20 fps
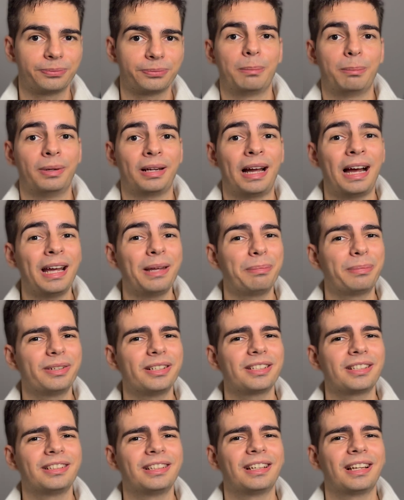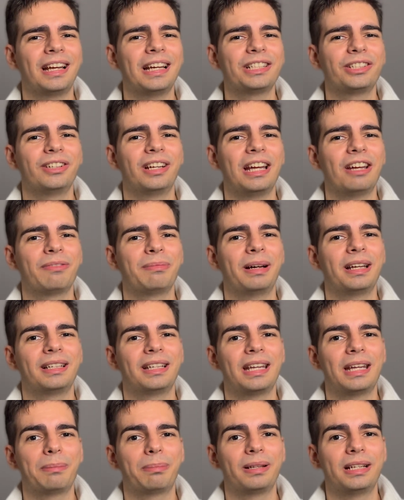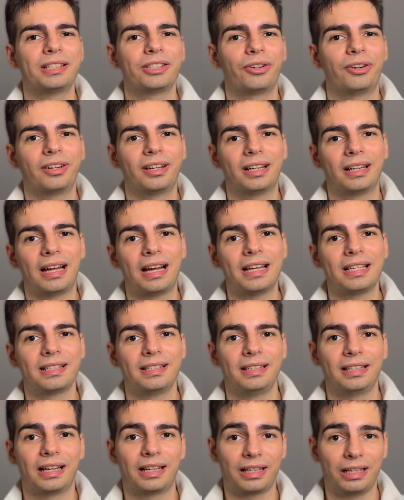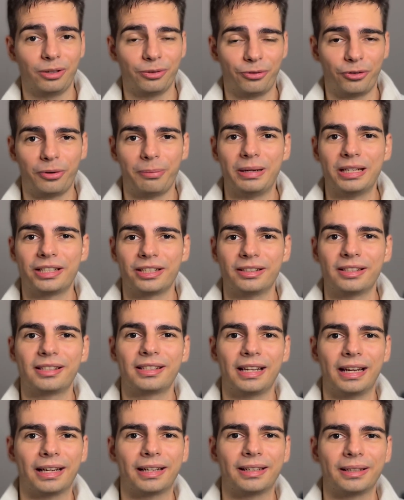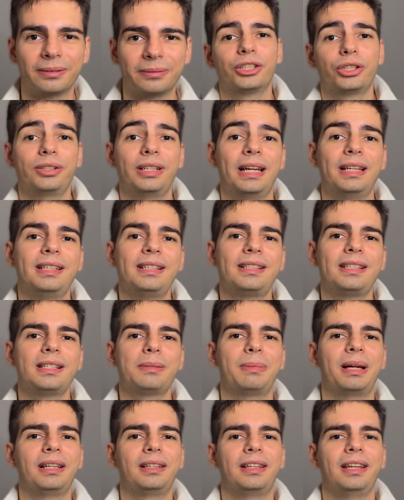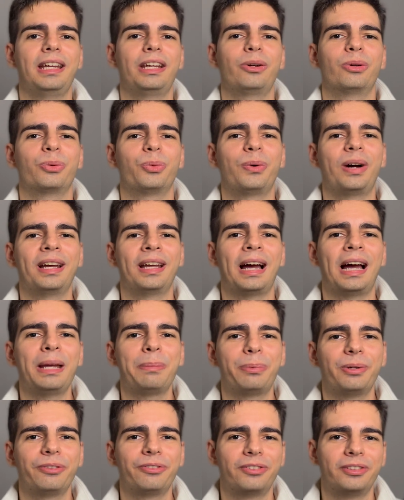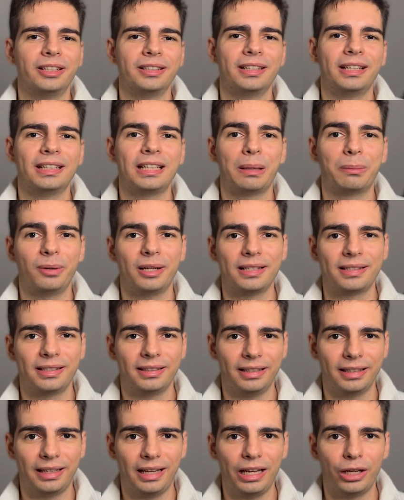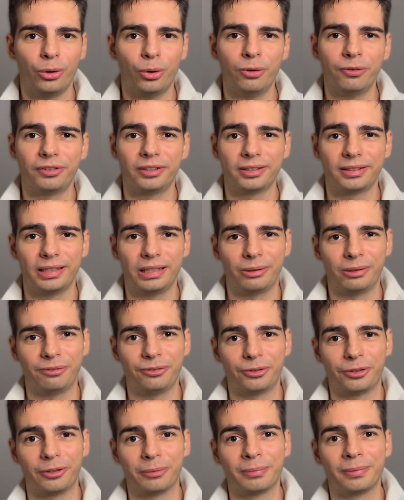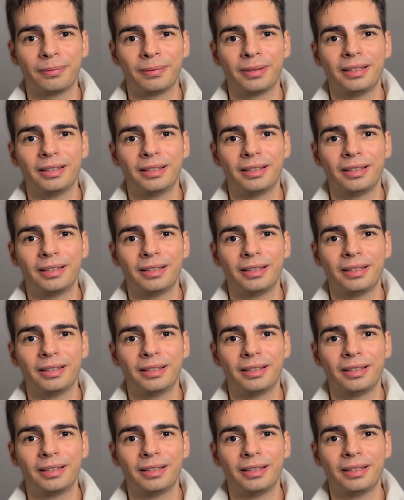But I personally like to have my templates organized in a CloudFormation stack. So yeah, this is my take on why I prefer the AWS CDK over Terraform.